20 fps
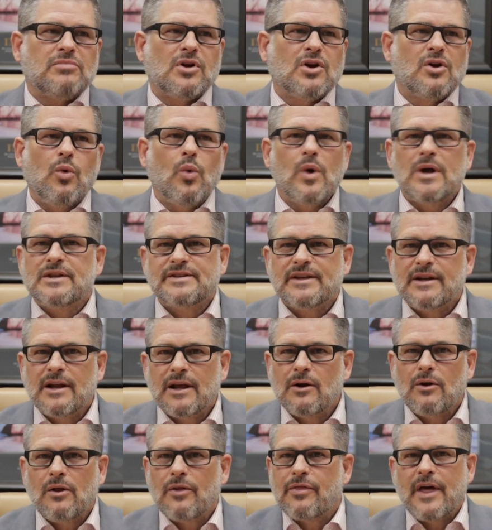
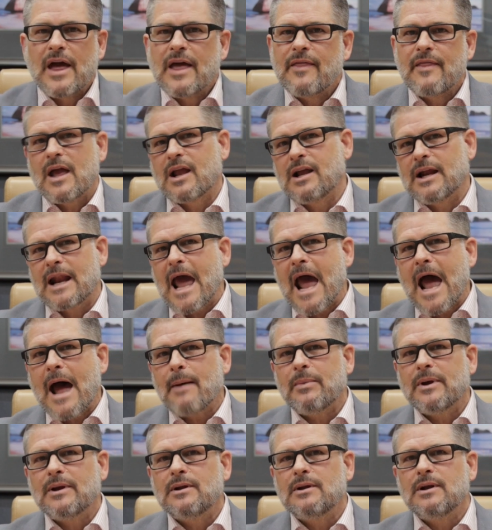coincidental thing that could
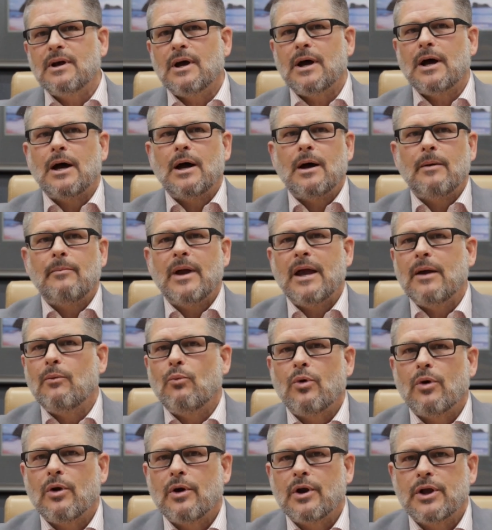happen,
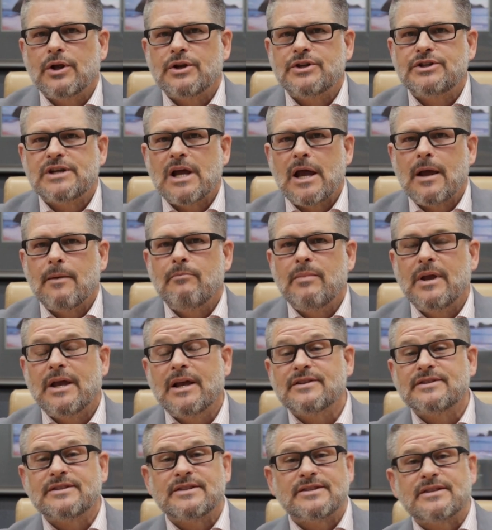and we're in good shape,
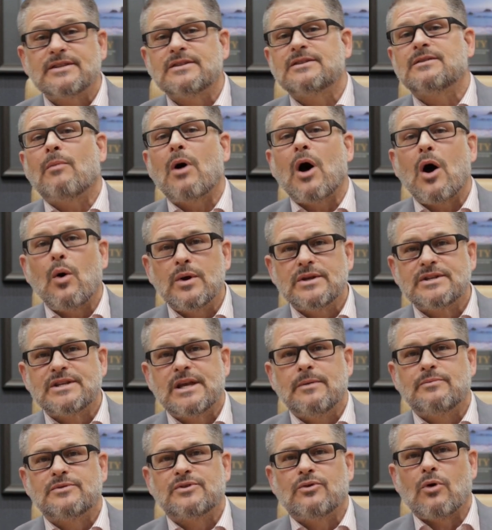because the system always
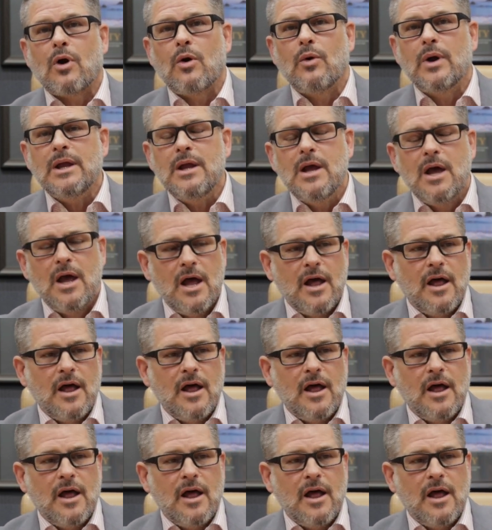keeps growing.